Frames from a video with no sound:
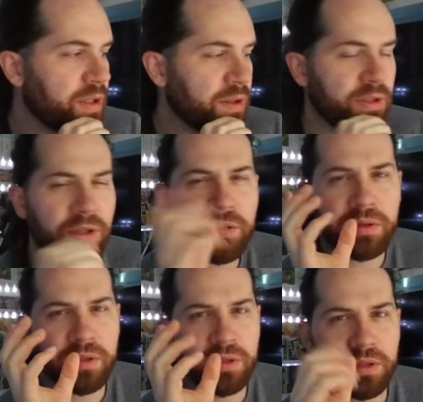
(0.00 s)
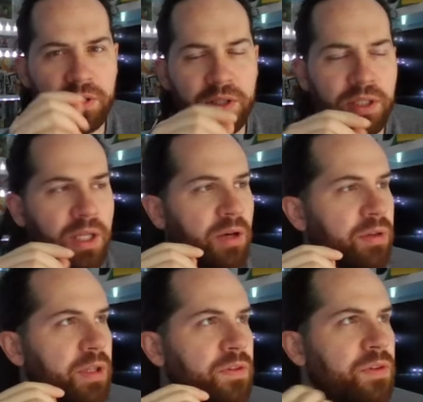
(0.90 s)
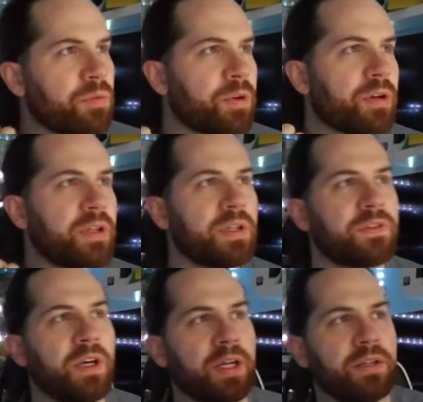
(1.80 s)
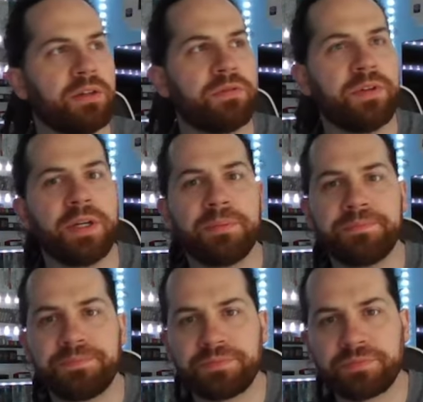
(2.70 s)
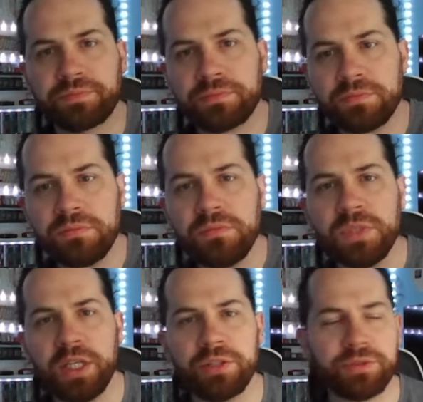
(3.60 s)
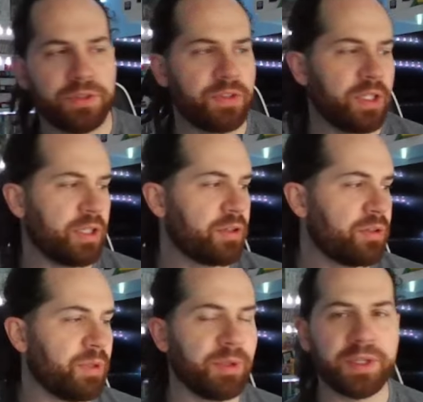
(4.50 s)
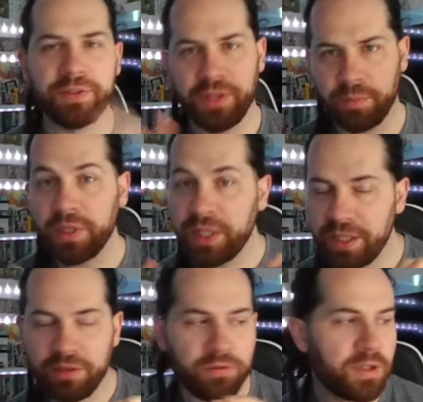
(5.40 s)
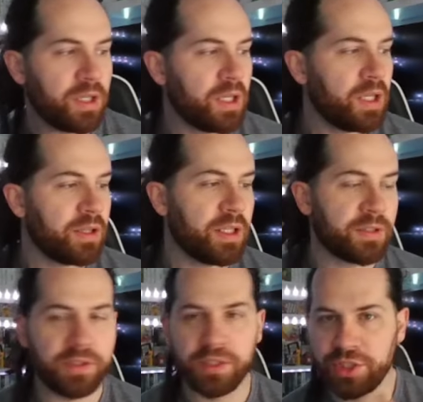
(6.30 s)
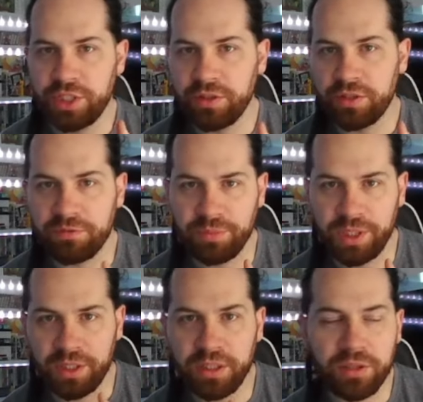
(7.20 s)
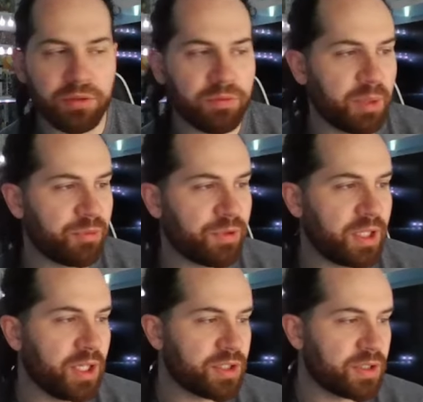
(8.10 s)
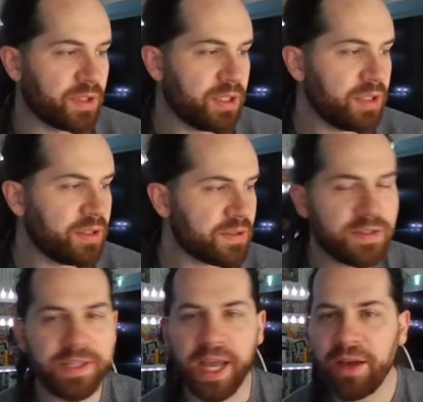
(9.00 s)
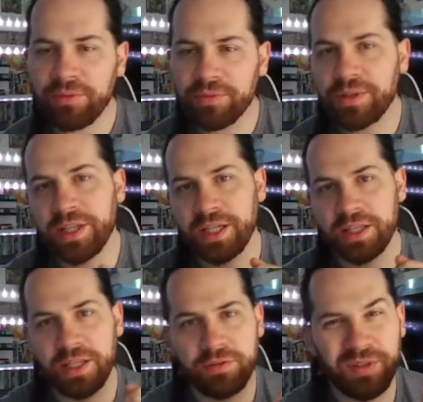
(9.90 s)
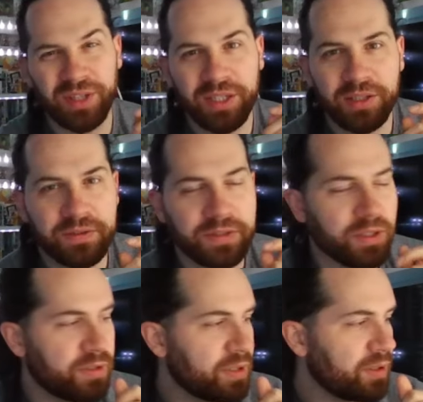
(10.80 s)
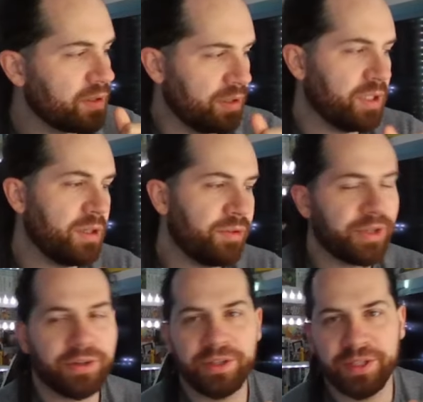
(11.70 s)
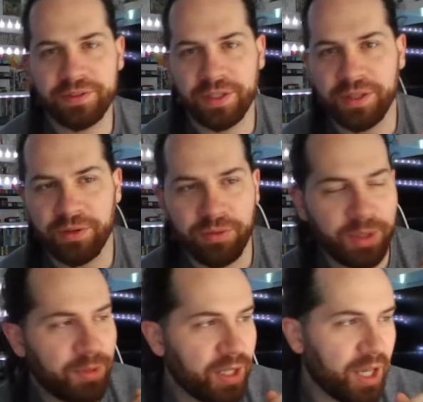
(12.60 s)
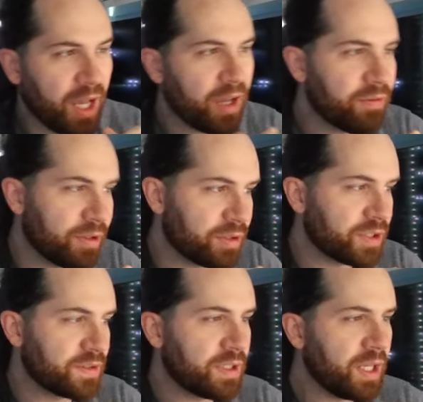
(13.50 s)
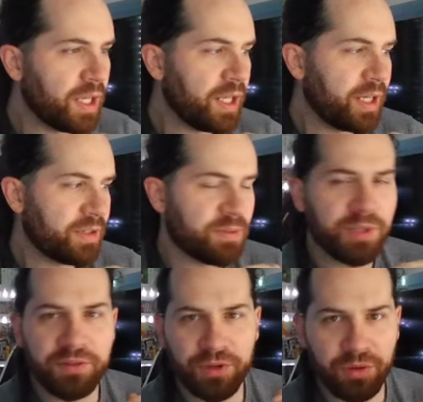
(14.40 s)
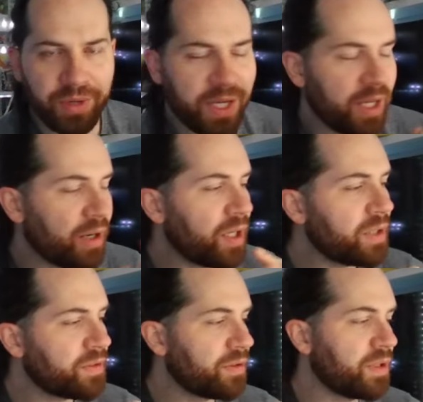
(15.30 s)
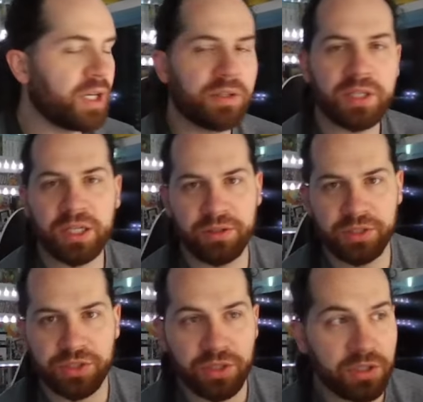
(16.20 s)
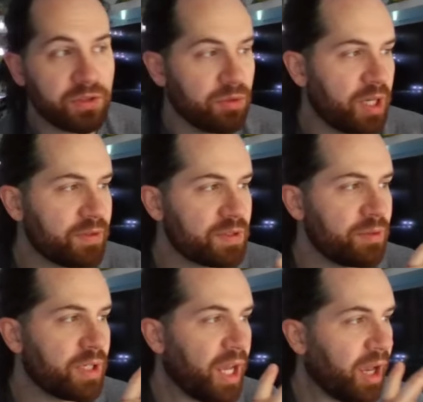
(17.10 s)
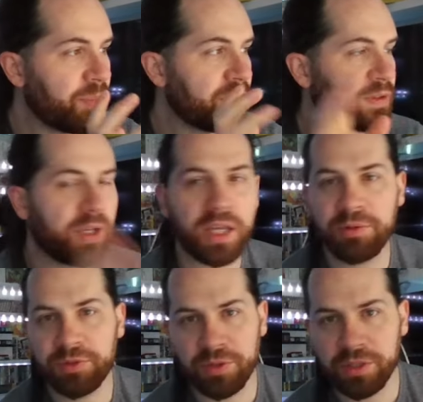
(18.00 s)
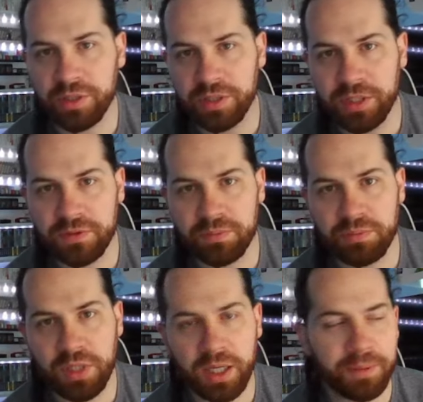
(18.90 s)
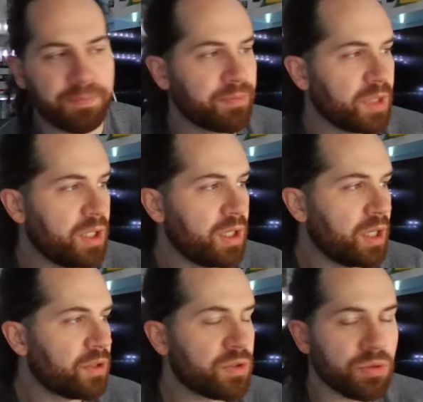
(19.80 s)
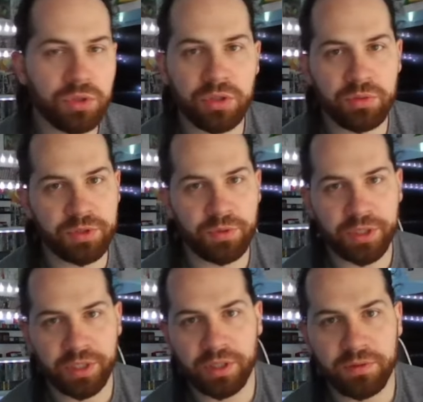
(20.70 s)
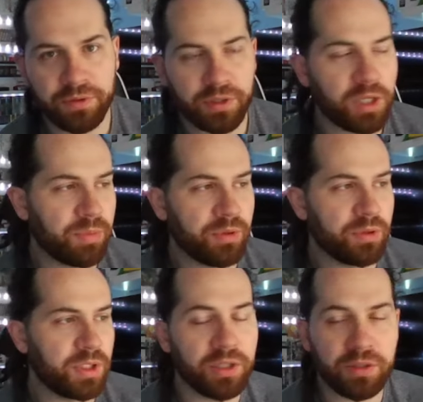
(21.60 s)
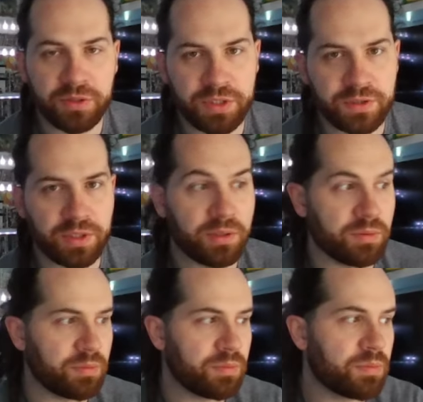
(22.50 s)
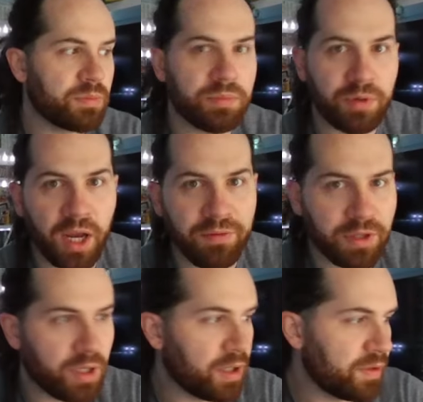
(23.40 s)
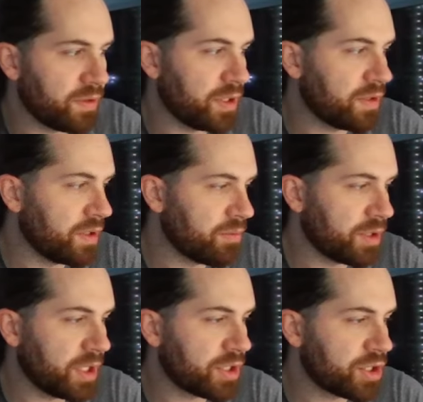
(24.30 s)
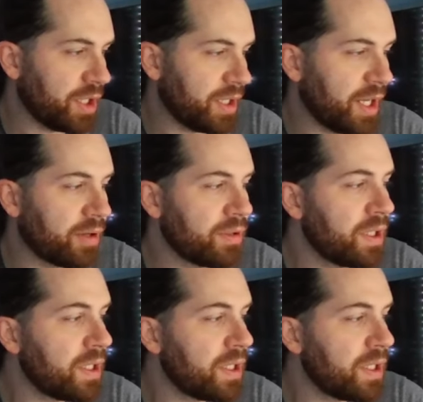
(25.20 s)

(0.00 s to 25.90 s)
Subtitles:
They're now this is the word that is kind of interesting here to me because they believe that it's going to shield them from any legal ramifications. It doesn't sound like they've really consulted a lawyer on this. I think, or maybe they have, and just it's a bit of a gray area, so they're not entirely sure. So we'll have to see what happens. The guy that was working on this tool was working on it for a couple of years, just in private, obviously, because he didn't want to get shut down.